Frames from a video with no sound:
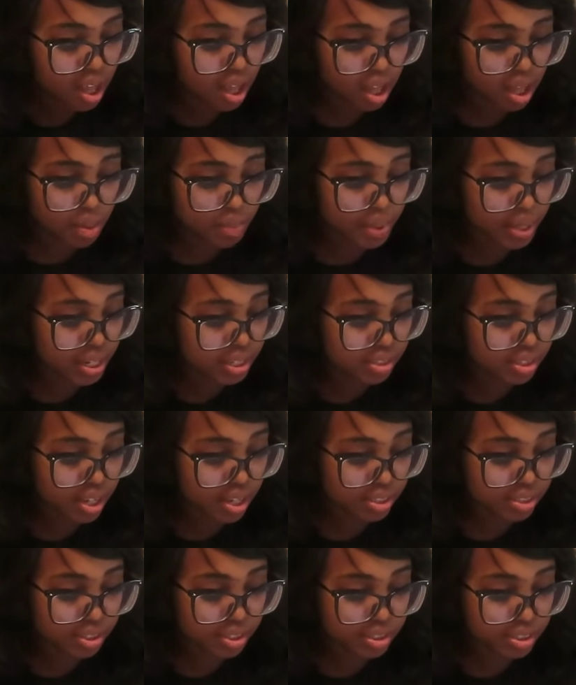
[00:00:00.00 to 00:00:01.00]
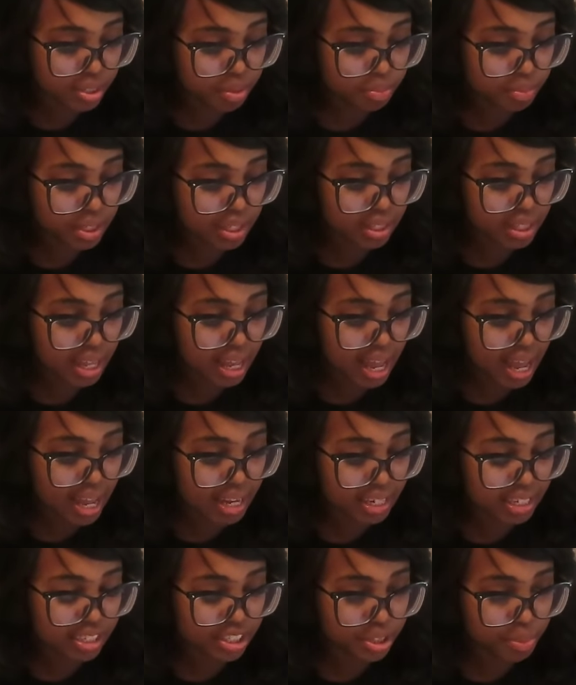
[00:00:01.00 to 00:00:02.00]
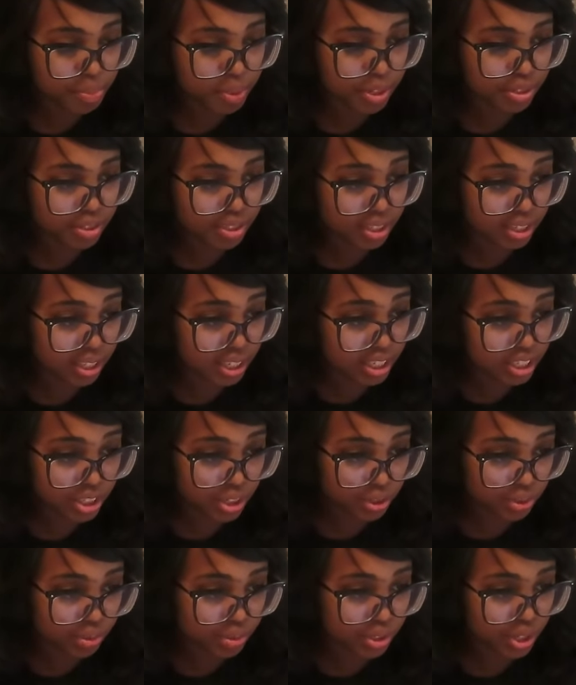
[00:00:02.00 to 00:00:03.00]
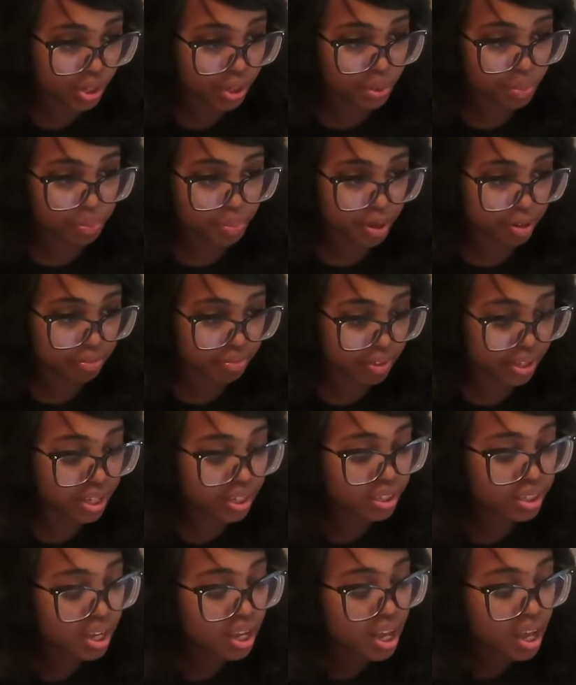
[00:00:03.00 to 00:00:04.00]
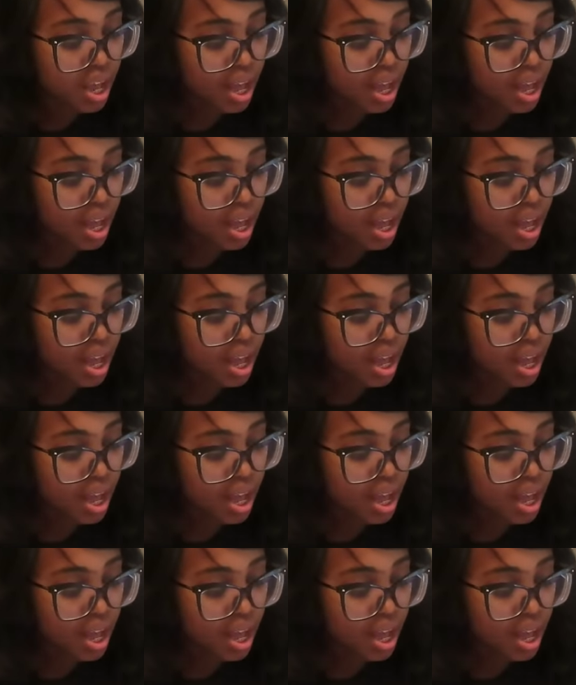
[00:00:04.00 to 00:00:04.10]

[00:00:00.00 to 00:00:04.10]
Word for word: and it's also something that I need to personally do, so perfect.